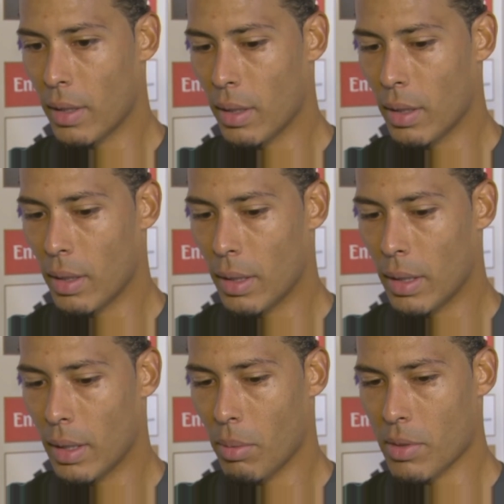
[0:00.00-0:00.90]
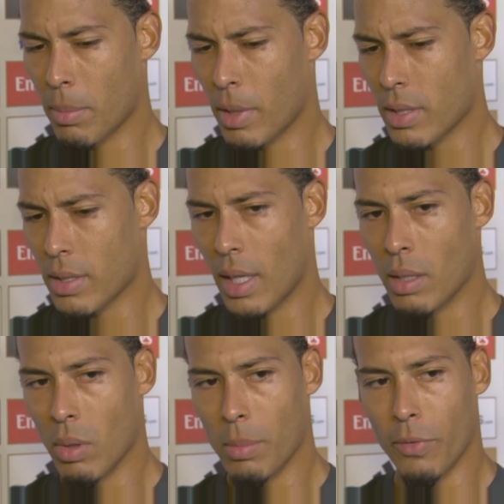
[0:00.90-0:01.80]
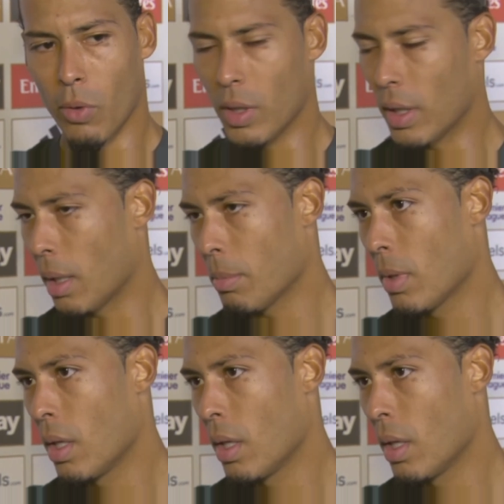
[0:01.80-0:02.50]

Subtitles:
and that was the message anyway before the game.